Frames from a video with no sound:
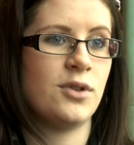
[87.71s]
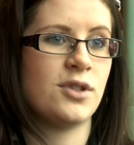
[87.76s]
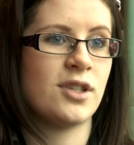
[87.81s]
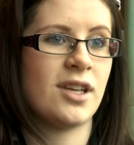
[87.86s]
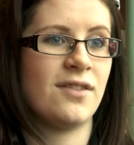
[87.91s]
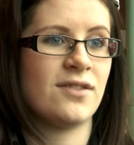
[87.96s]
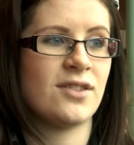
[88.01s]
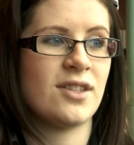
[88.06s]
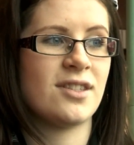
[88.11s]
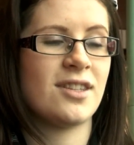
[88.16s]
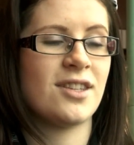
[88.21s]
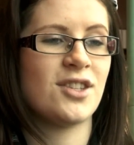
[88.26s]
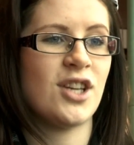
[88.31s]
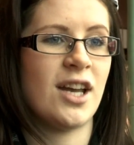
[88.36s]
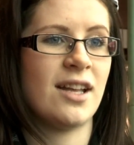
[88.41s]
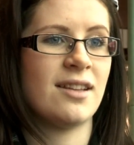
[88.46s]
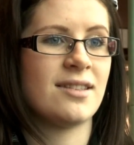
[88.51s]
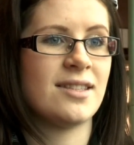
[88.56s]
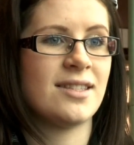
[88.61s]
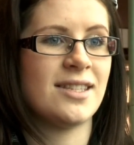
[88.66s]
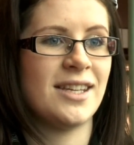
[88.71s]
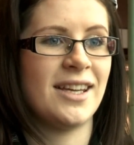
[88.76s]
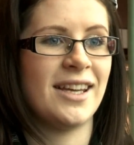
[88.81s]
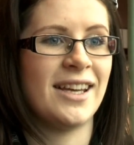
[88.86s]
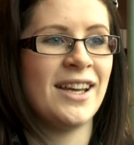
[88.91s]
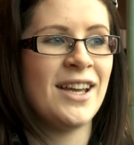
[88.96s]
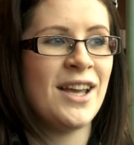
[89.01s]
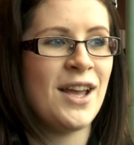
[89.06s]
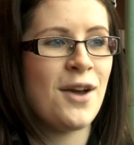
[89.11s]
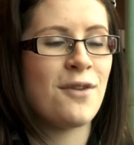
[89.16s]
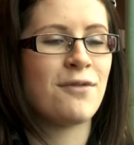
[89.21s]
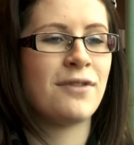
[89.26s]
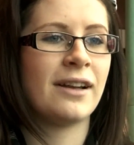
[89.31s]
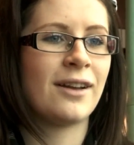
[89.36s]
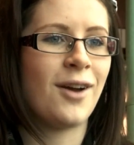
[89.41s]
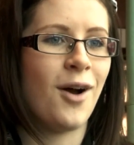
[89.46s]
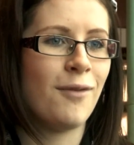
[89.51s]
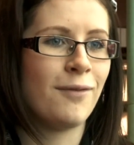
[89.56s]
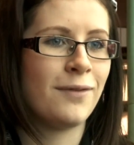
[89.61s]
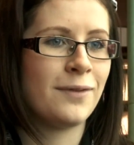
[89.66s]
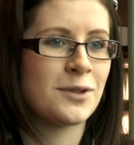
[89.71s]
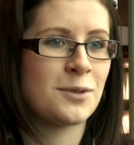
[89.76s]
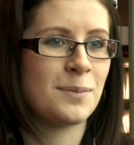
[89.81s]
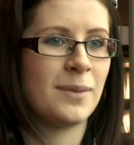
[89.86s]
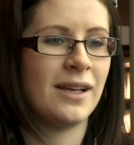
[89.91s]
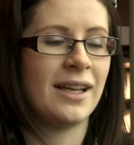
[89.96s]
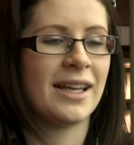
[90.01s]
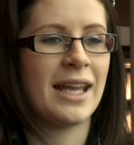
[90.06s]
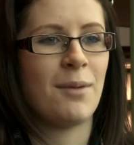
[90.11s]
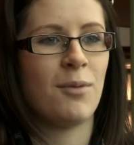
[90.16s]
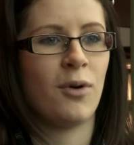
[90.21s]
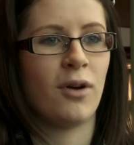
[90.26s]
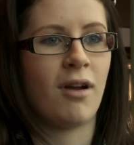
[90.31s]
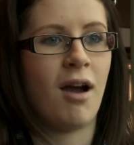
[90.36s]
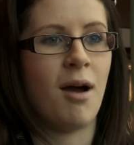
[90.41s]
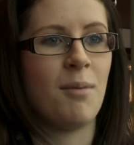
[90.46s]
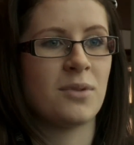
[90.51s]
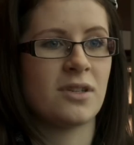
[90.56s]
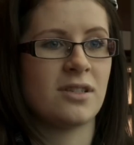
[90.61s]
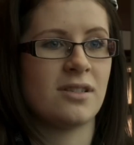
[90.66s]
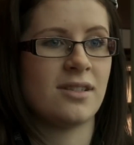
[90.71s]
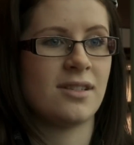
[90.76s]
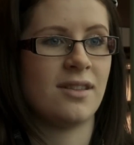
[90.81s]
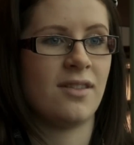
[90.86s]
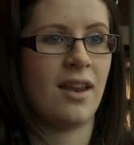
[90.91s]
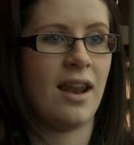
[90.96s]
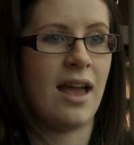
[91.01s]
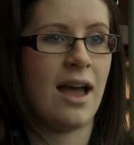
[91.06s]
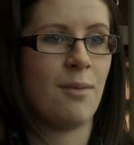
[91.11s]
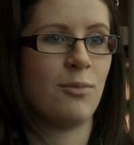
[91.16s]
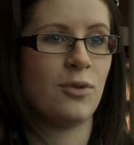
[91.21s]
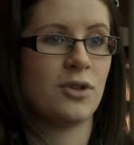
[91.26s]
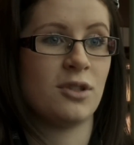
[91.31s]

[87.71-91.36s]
which gives us the chance to feel comfortable and get more competent in the lab,